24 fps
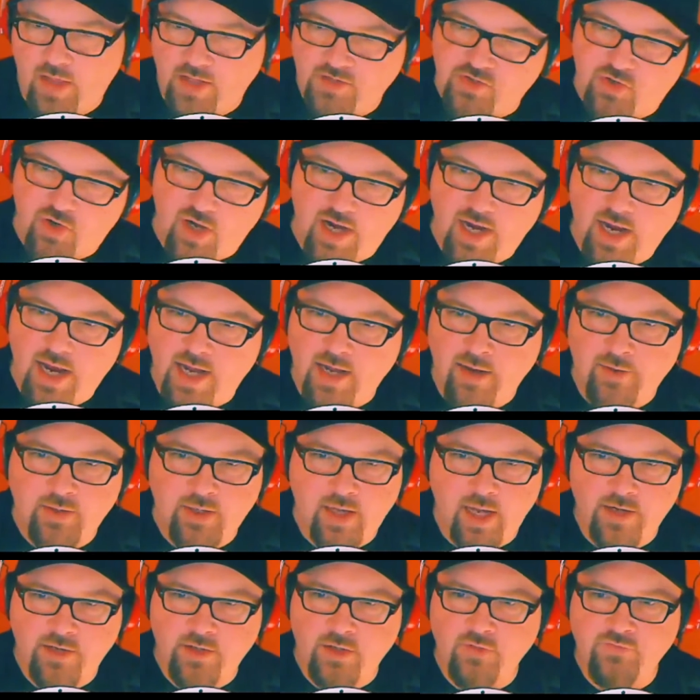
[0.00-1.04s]
that's great.
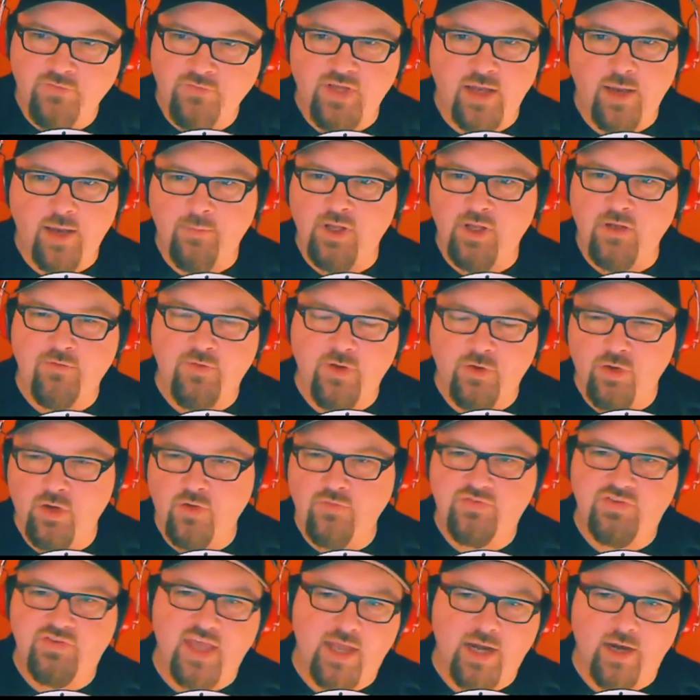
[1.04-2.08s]
And you said, I mean,
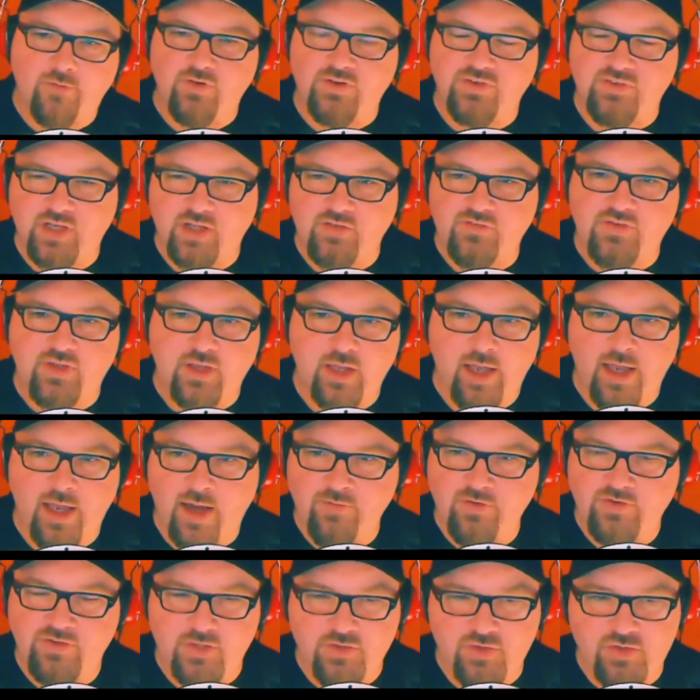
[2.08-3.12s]
you've said ever since
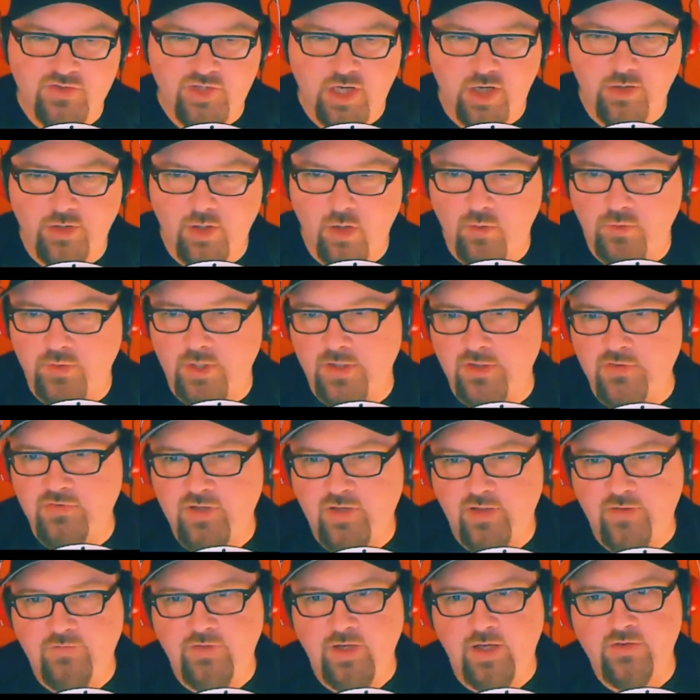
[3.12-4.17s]
you started going there, you said
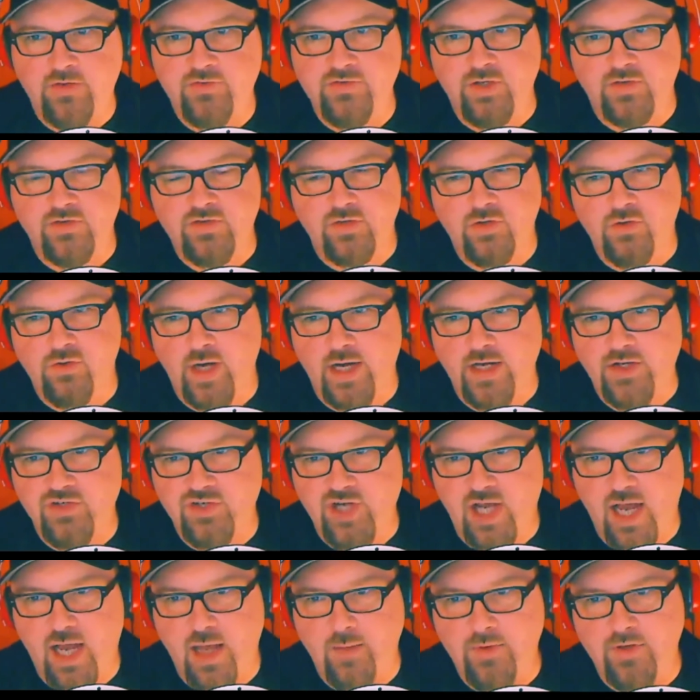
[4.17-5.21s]
they've done such a great
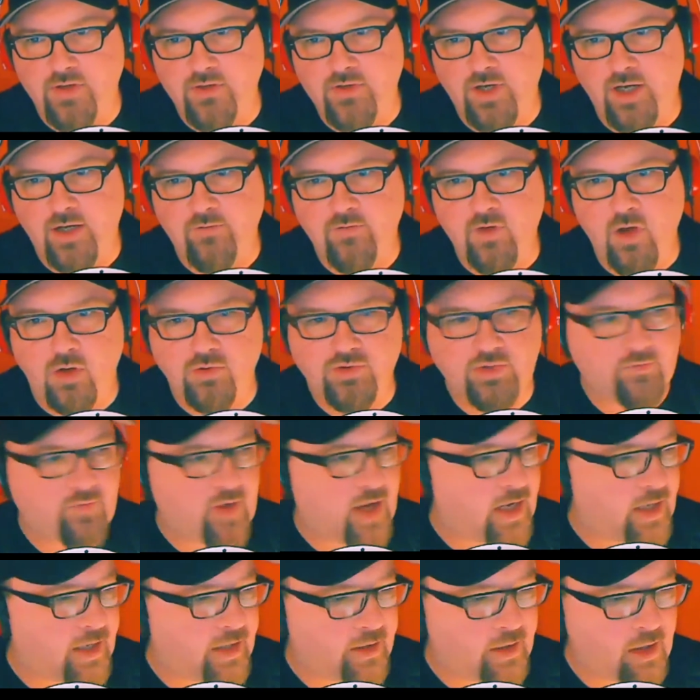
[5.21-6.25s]
job in kind of
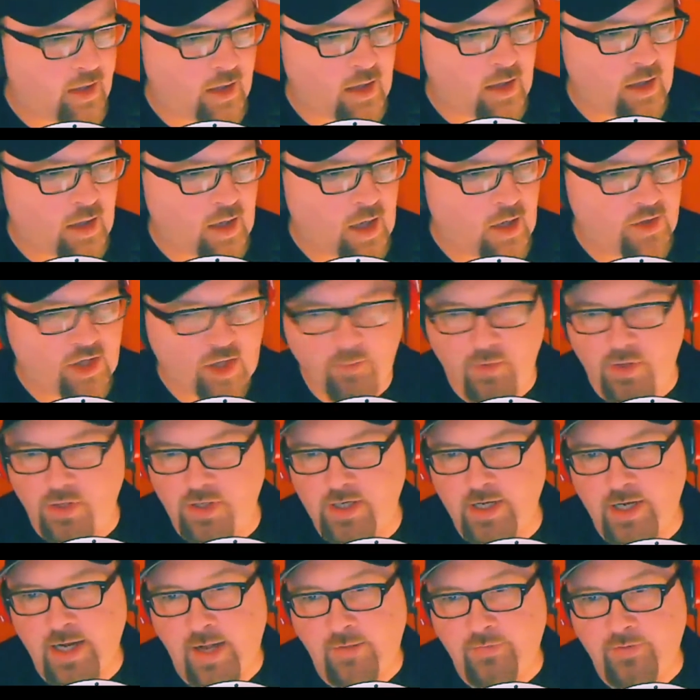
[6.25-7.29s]
cultivating a
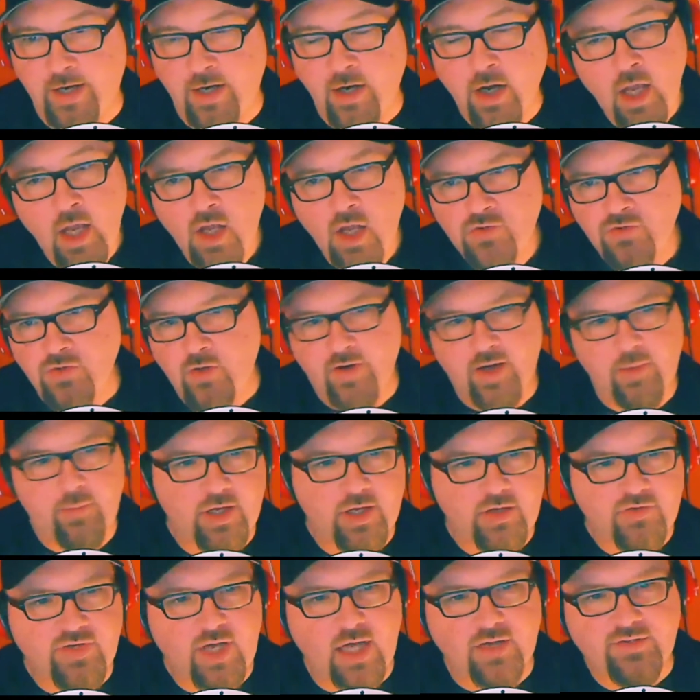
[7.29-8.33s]
community down there. So anybody
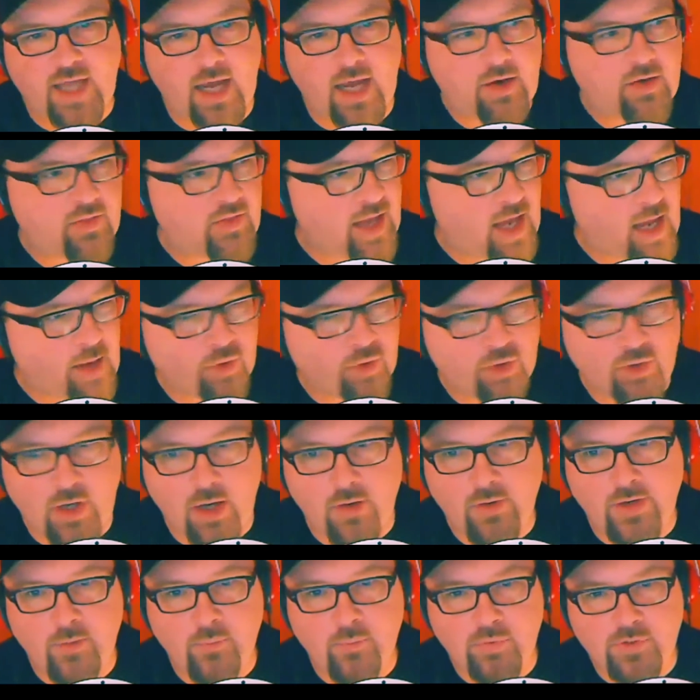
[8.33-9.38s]
who's out down in the Ambler
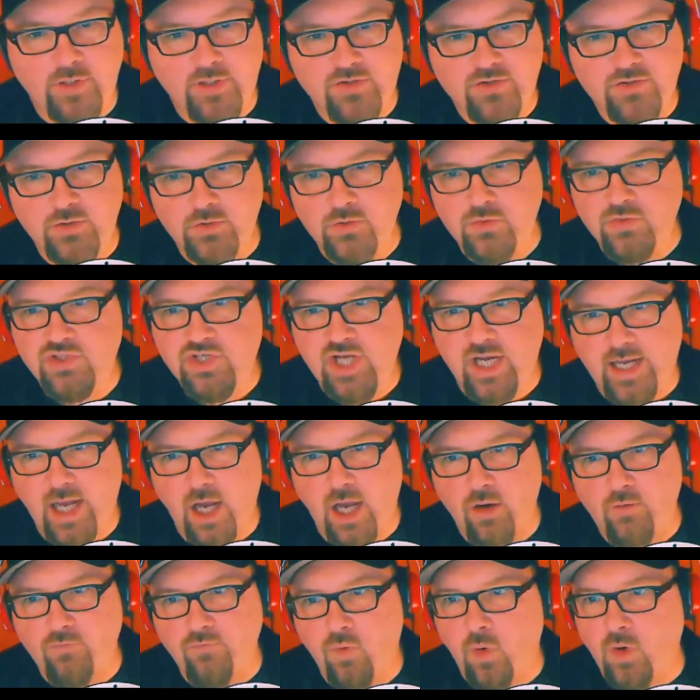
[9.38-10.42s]
area, please do check
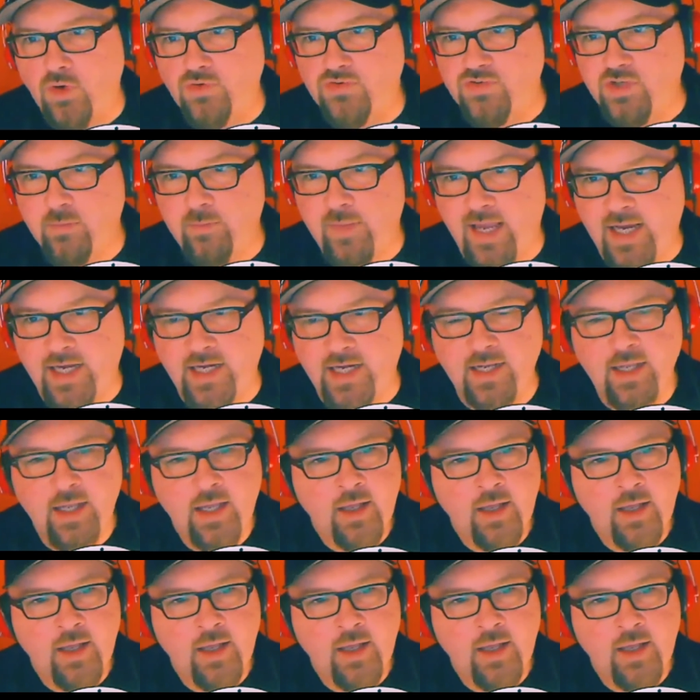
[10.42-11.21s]
out Forest in Maine.